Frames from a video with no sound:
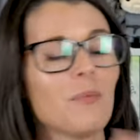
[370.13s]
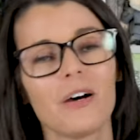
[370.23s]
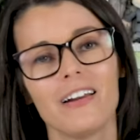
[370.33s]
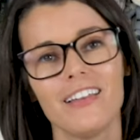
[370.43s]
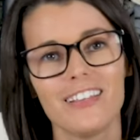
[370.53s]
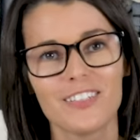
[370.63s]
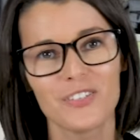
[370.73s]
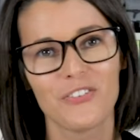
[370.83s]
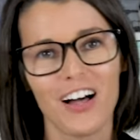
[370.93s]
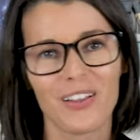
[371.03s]
But this
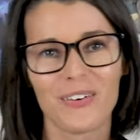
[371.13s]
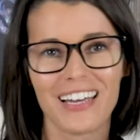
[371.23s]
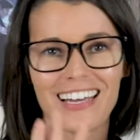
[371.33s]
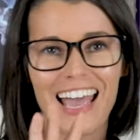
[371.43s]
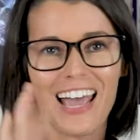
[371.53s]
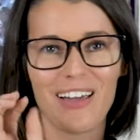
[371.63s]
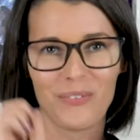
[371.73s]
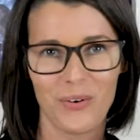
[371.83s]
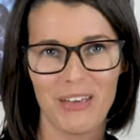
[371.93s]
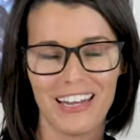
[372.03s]
is following a
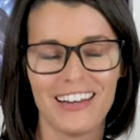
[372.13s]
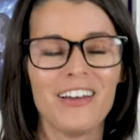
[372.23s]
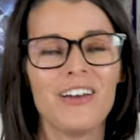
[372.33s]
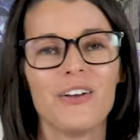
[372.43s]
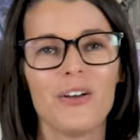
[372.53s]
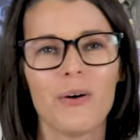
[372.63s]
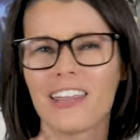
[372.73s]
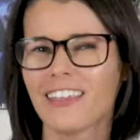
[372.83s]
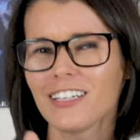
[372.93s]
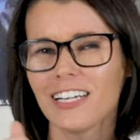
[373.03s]
woman who
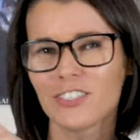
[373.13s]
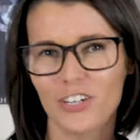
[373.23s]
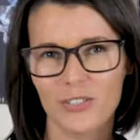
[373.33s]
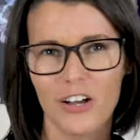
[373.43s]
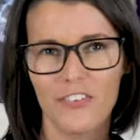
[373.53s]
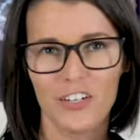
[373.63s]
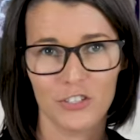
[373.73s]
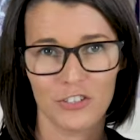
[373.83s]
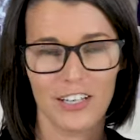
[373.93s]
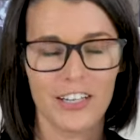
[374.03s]
I think it starts off in
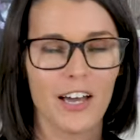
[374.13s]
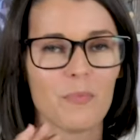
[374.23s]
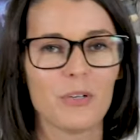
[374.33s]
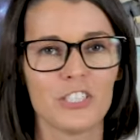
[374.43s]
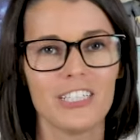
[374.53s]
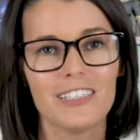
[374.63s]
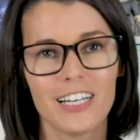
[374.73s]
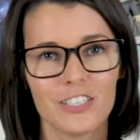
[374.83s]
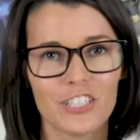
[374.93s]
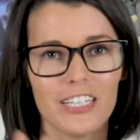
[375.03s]
Australia, but she
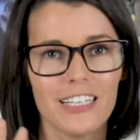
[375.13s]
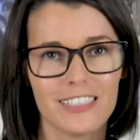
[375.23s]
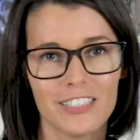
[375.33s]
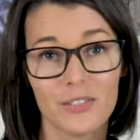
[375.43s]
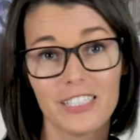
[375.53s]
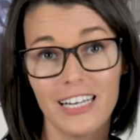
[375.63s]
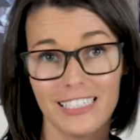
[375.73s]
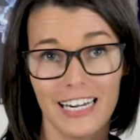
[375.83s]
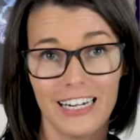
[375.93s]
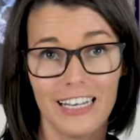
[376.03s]
essentially steals the
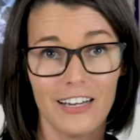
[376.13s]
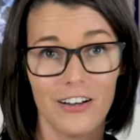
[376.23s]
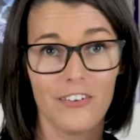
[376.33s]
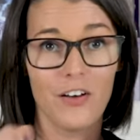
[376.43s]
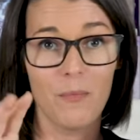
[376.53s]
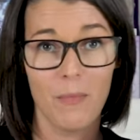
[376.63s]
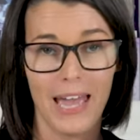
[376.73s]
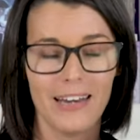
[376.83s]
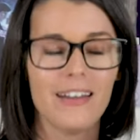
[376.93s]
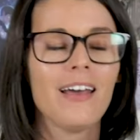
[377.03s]
identity of
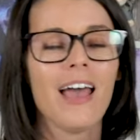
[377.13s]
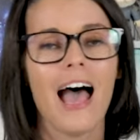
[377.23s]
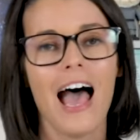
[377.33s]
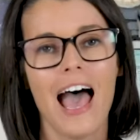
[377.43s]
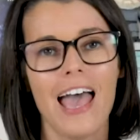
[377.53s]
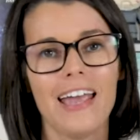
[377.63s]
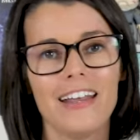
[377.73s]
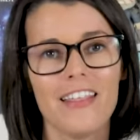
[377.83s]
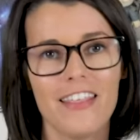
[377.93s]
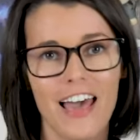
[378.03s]
men
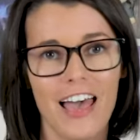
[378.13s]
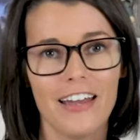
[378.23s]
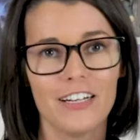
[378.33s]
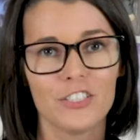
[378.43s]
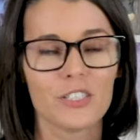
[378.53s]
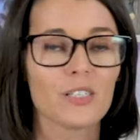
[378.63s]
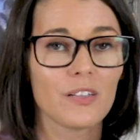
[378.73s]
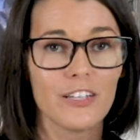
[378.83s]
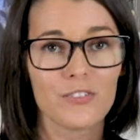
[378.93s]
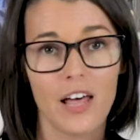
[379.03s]
and then just
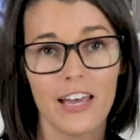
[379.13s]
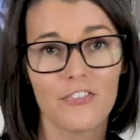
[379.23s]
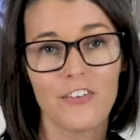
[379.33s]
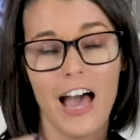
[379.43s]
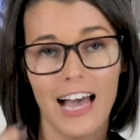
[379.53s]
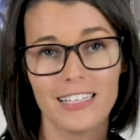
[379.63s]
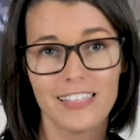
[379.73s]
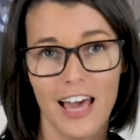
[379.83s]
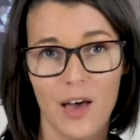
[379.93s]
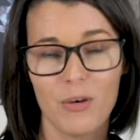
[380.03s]
lives life
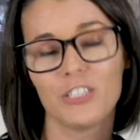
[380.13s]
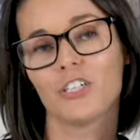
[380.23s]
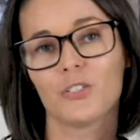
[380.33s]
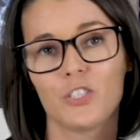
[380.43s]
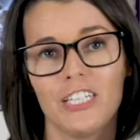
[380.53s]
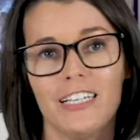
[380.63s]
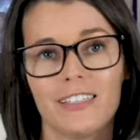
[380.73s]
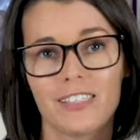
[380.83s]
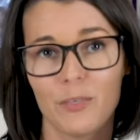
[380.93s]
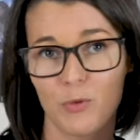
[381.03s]
as them until she
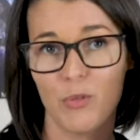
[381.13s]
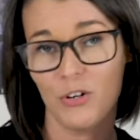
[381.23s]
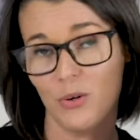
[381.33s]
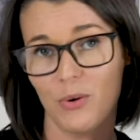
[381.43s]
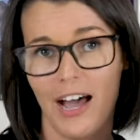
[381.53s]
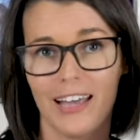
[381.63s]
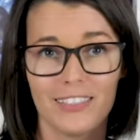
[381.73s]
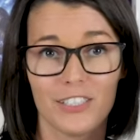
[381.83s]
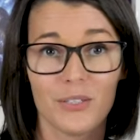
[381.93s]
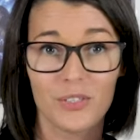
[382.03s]
sleeps with a new guy
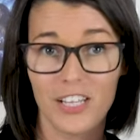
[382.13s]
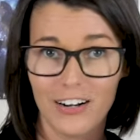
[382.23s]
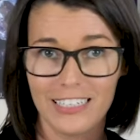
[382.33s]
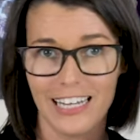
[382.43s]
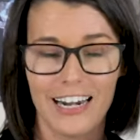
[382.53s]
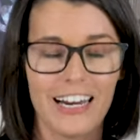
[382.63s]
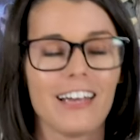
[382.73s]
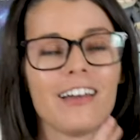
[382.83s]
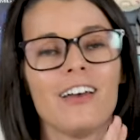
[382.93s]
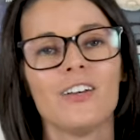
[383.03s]
and steals their identity.